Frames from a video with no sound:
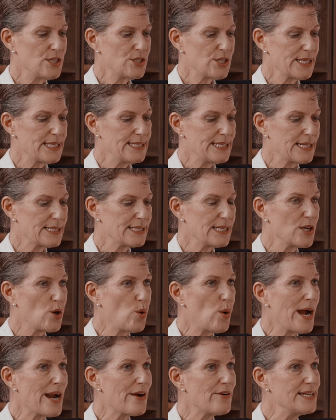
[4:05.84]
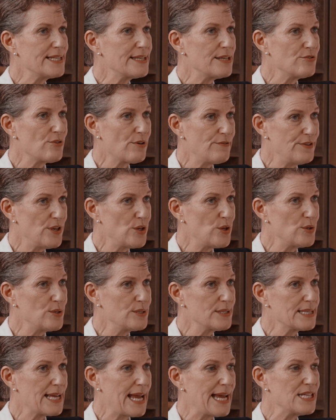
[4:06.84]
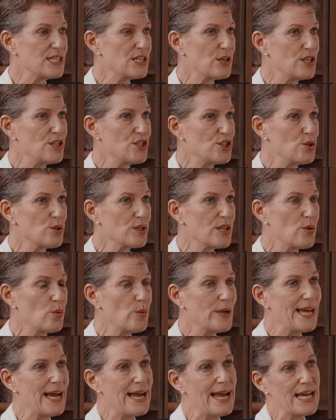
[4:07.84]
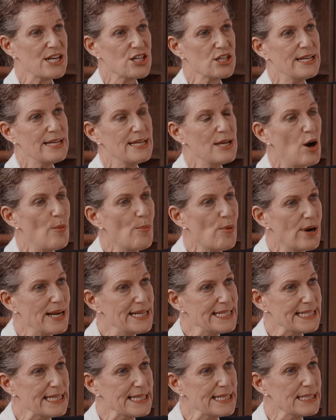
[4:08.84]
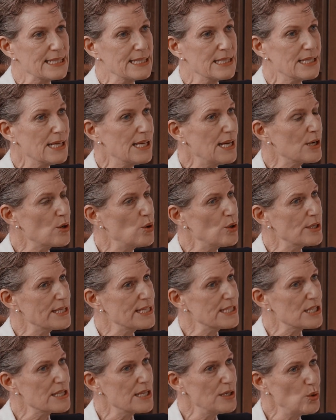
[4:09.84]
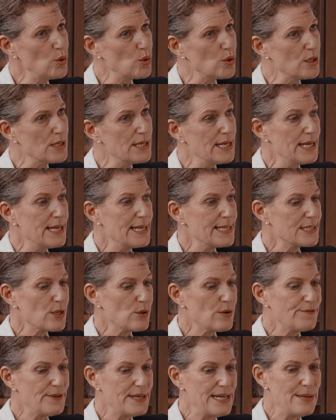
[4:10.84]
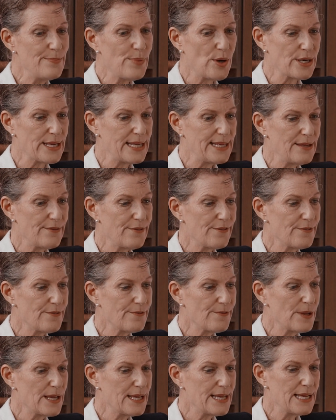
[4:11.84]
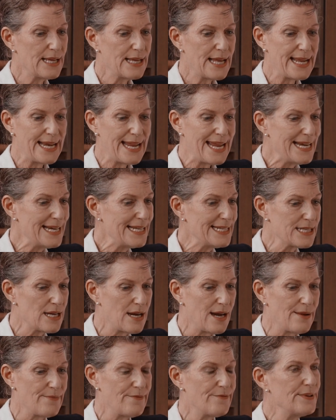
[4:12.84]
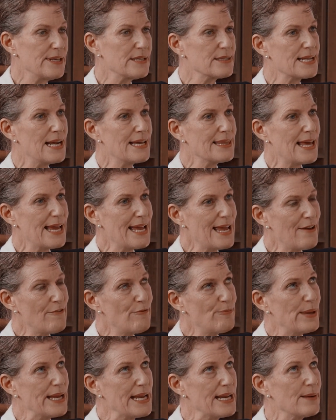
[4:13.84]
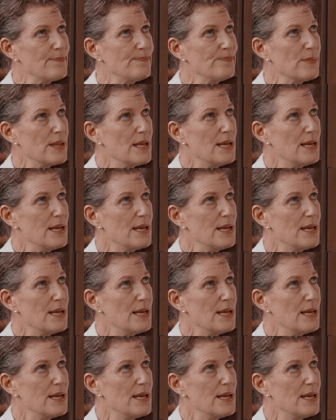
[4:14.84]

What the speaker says: to conduct inquiries and reviews and to ensure that we are actually operating according to the law. So if anybody at any time feels like they have been